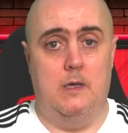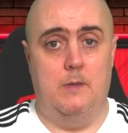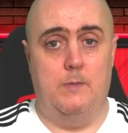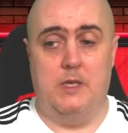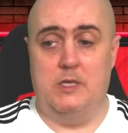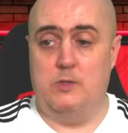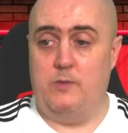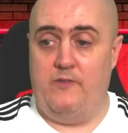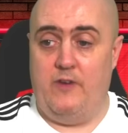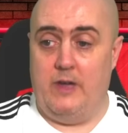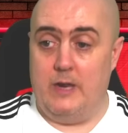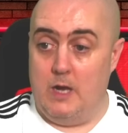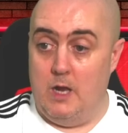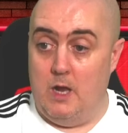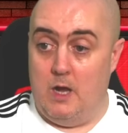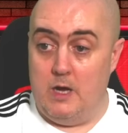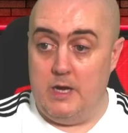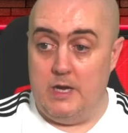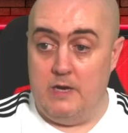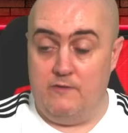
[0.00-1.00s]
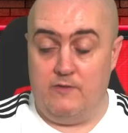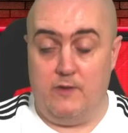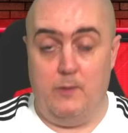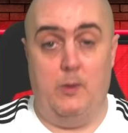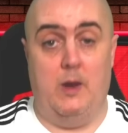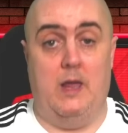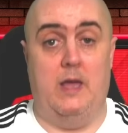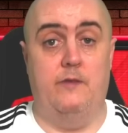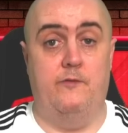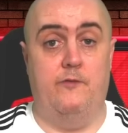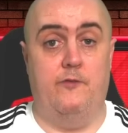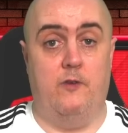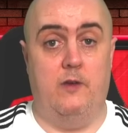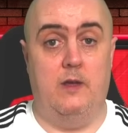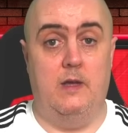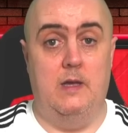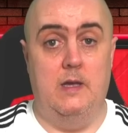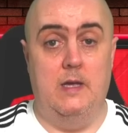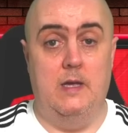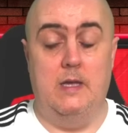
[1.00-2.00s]
Because we've had long enough to plan for
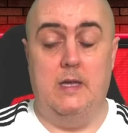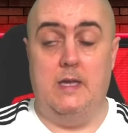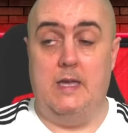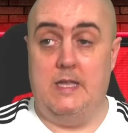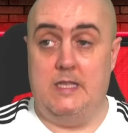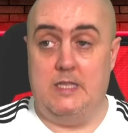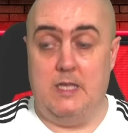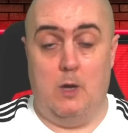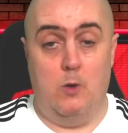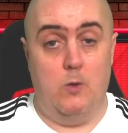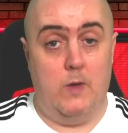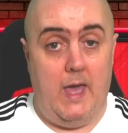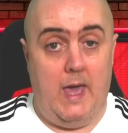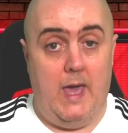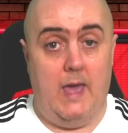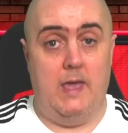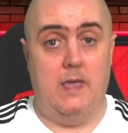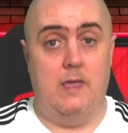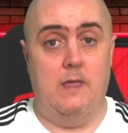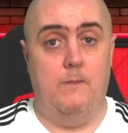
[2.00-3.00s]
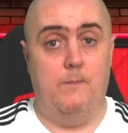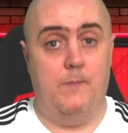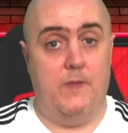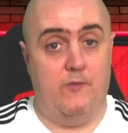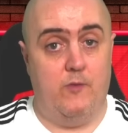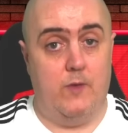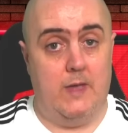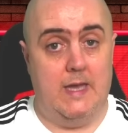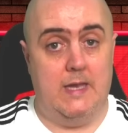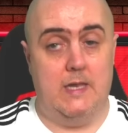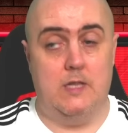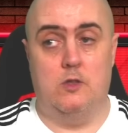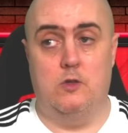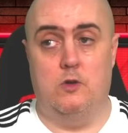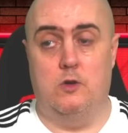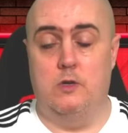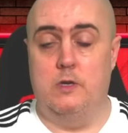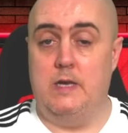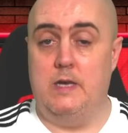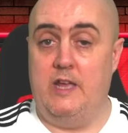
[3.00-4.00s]
it. It's okay if we get it
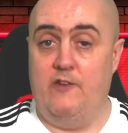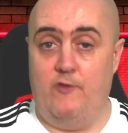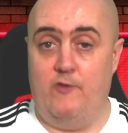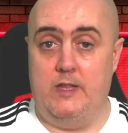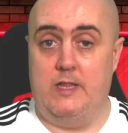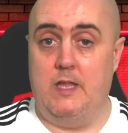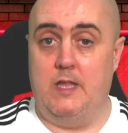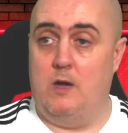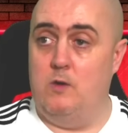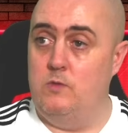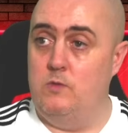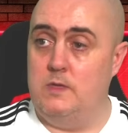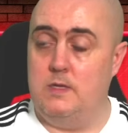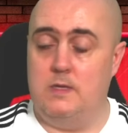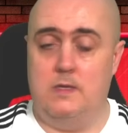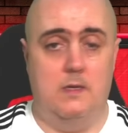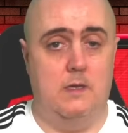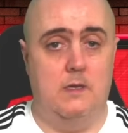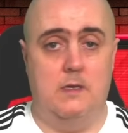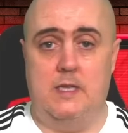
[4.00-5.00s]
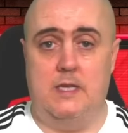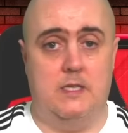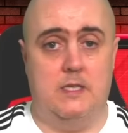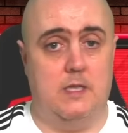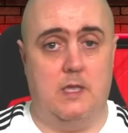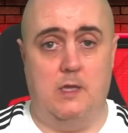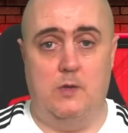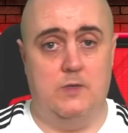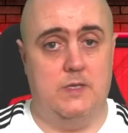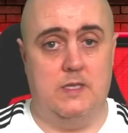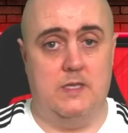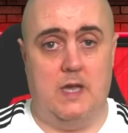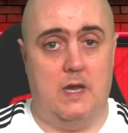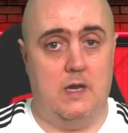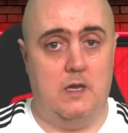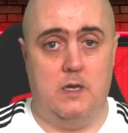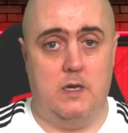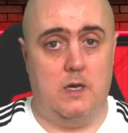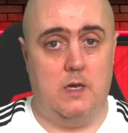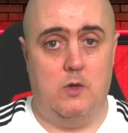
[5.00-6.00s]
done. If we don't, excuses
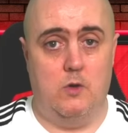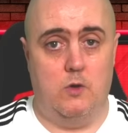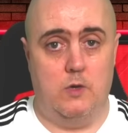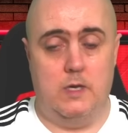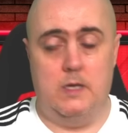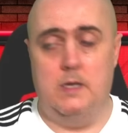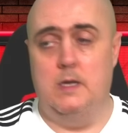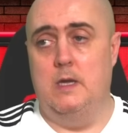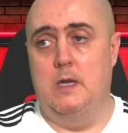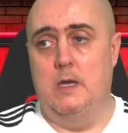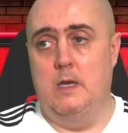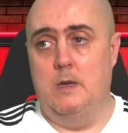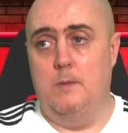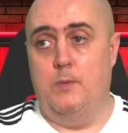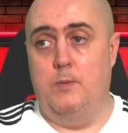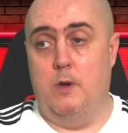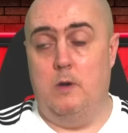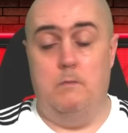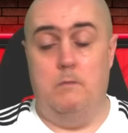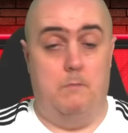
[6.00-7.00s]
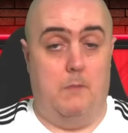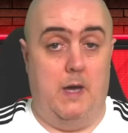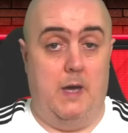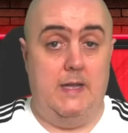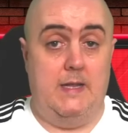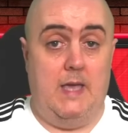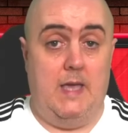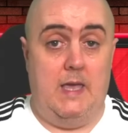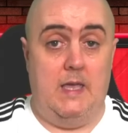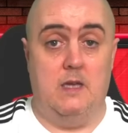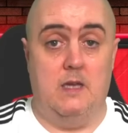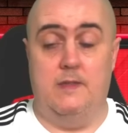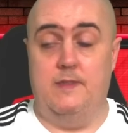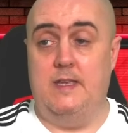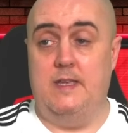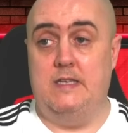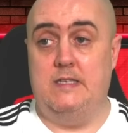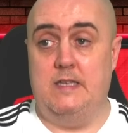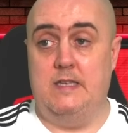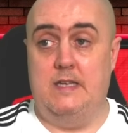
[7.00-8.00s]
aren't going to cut it. But my take on
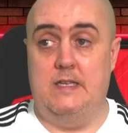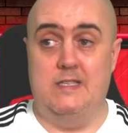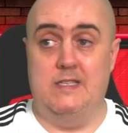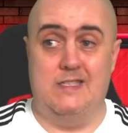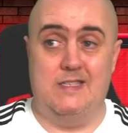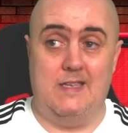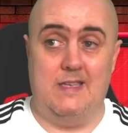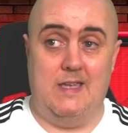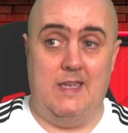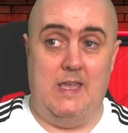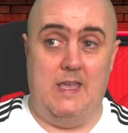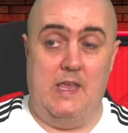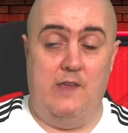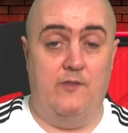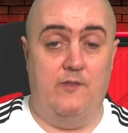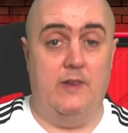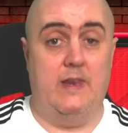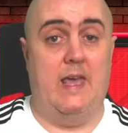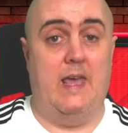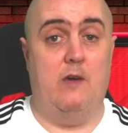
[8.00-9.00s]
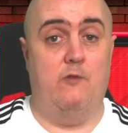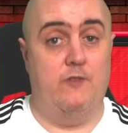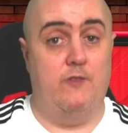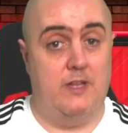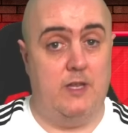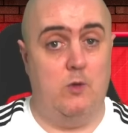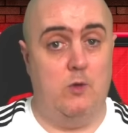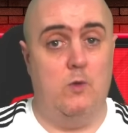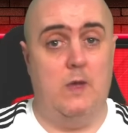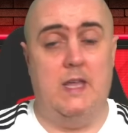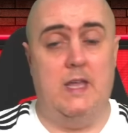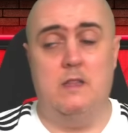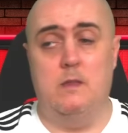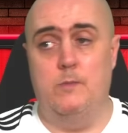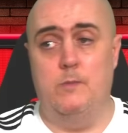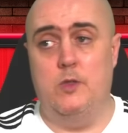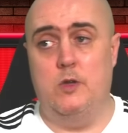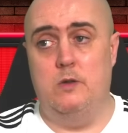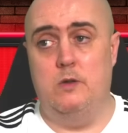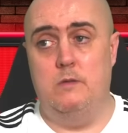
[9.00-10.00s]
this is even now, if we do get
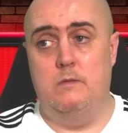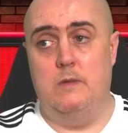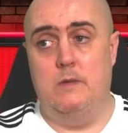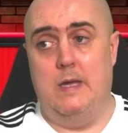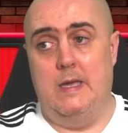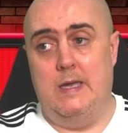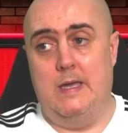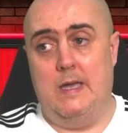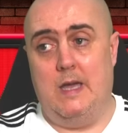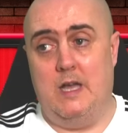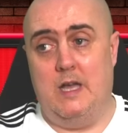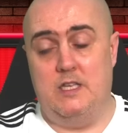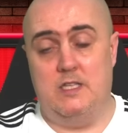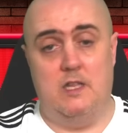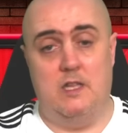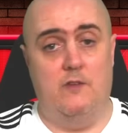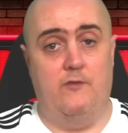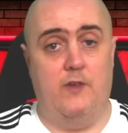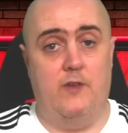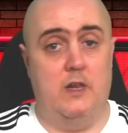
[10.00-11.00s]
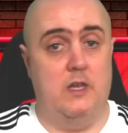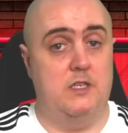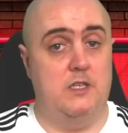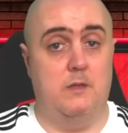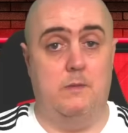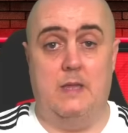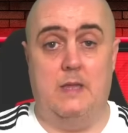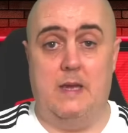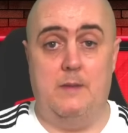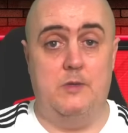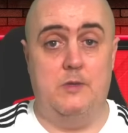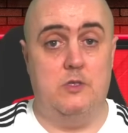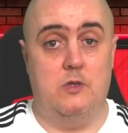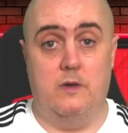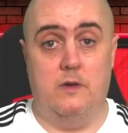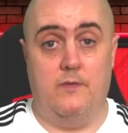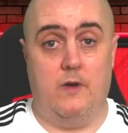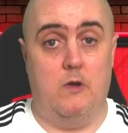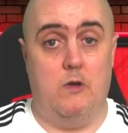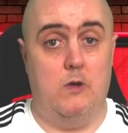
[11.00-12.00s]
them done, I still feel like some damage
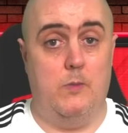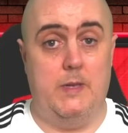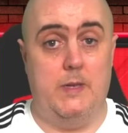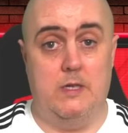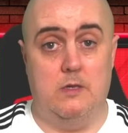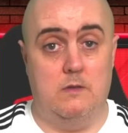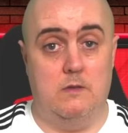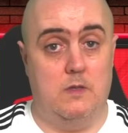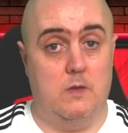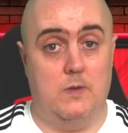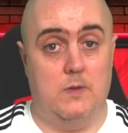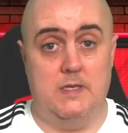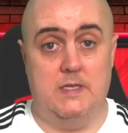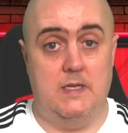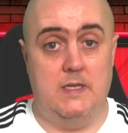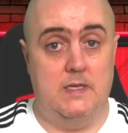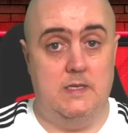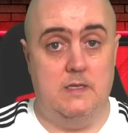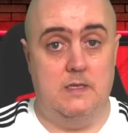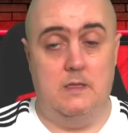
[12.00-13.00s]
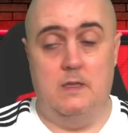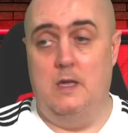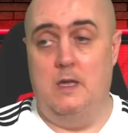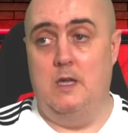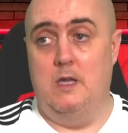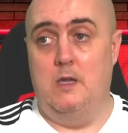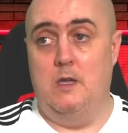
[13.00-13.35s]
could have already been done to our season.